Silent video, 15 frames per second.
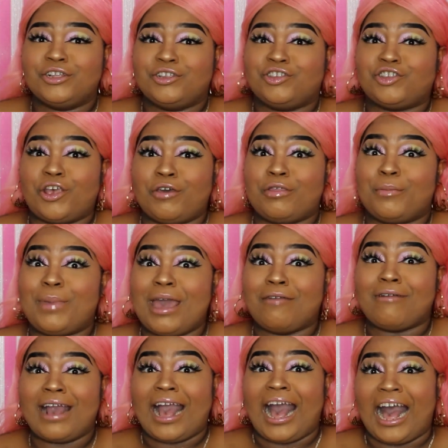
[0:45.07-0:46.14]
So the
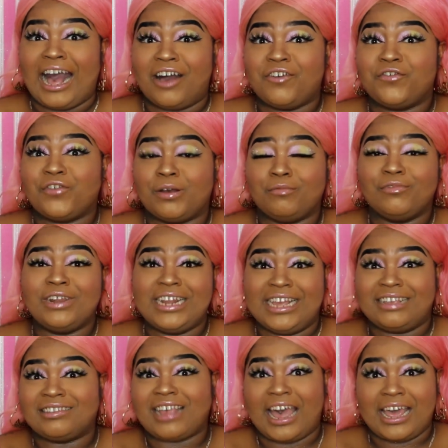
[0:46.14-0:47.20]
pair I have, I'm really
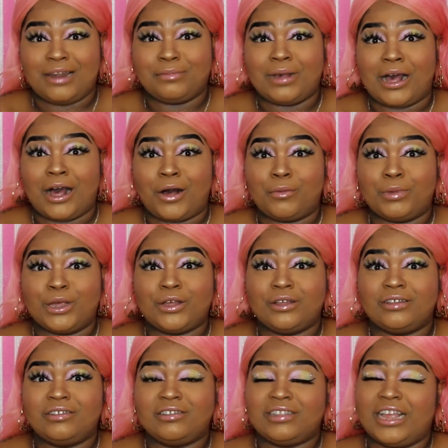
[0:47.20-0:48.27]
excited about
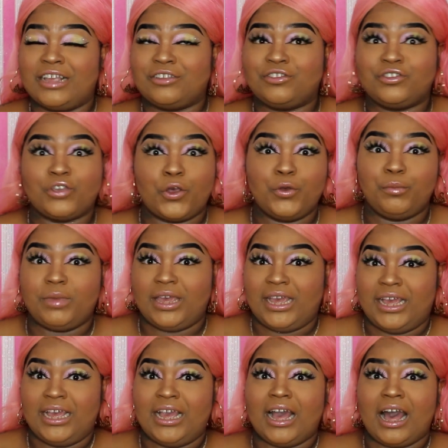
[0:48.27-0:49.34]
because they're so
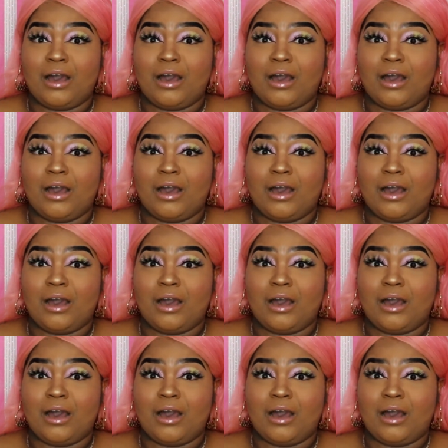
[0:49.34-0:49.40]
me.